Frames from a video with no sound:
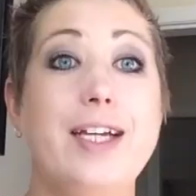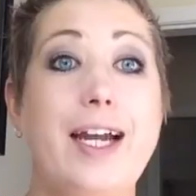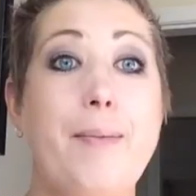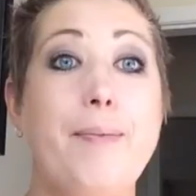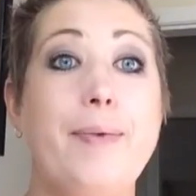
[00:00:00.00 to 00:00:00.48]
get
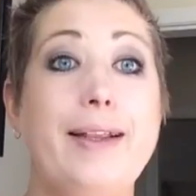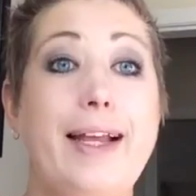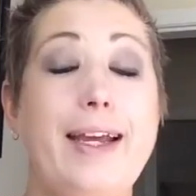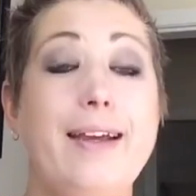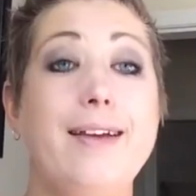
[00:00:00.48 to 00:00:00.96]
up and
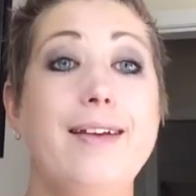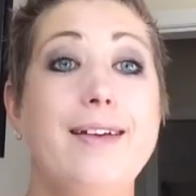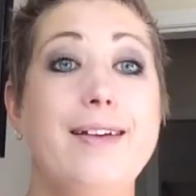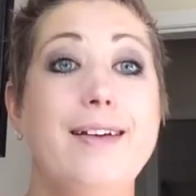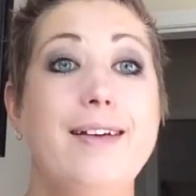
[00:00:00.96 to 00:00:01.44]
like
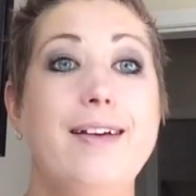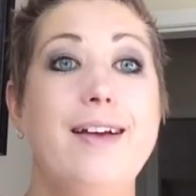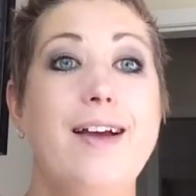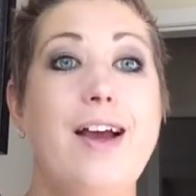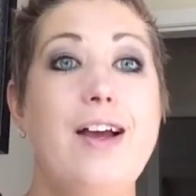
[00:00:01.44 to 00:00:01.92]

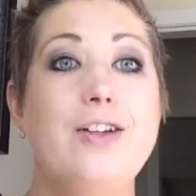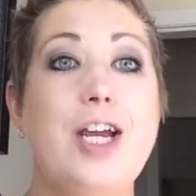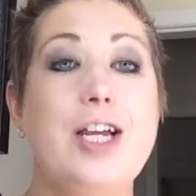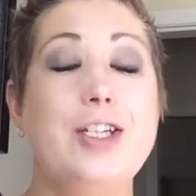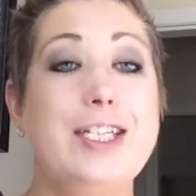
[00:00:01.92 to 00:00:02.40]

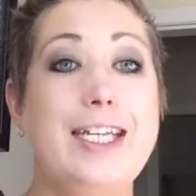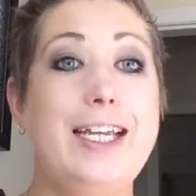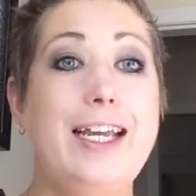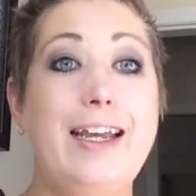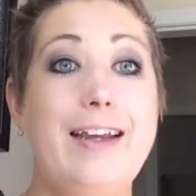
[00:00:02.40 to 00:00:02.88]
change the
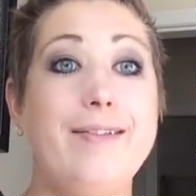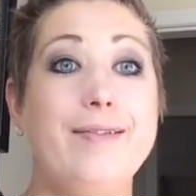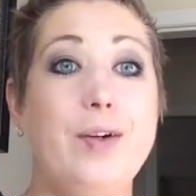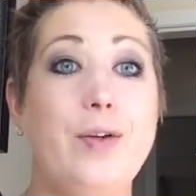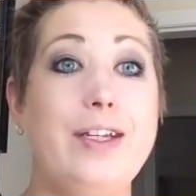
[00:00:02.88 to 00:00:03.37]
CD
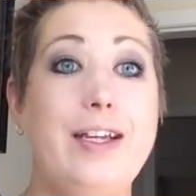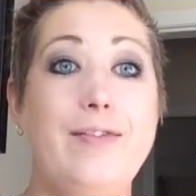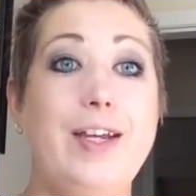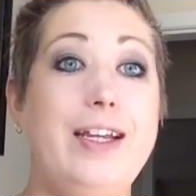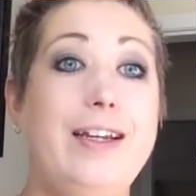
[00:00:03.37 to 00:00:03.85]
or the
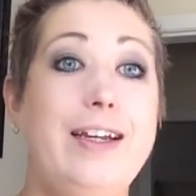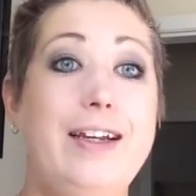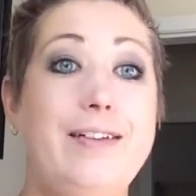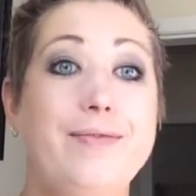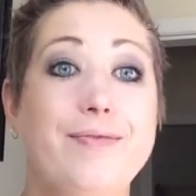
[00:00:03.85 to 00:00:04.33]

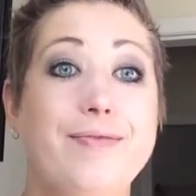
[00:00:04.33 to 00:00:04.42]
DVD